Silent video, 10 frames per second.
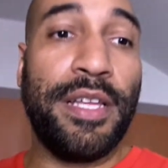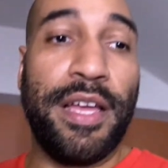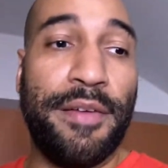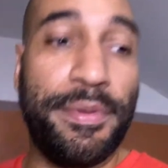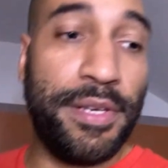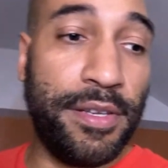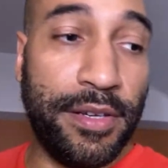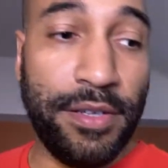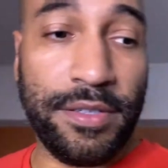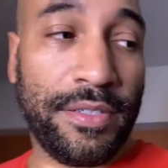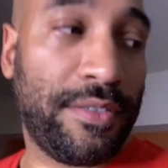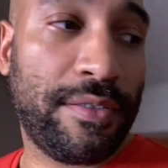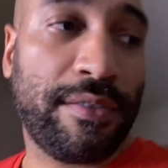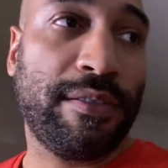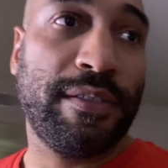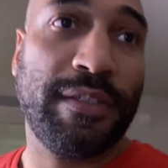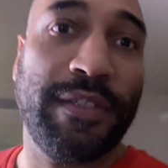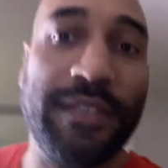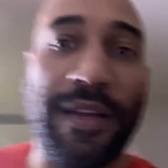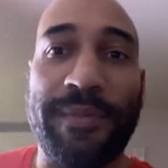I've been, uh,
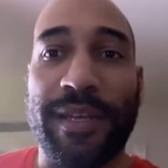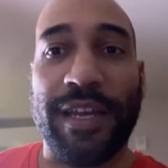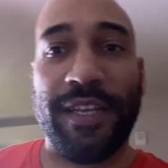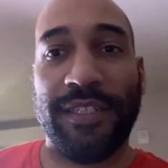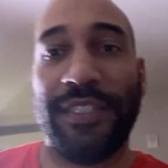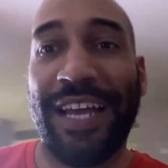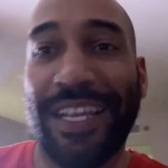I've been kind of not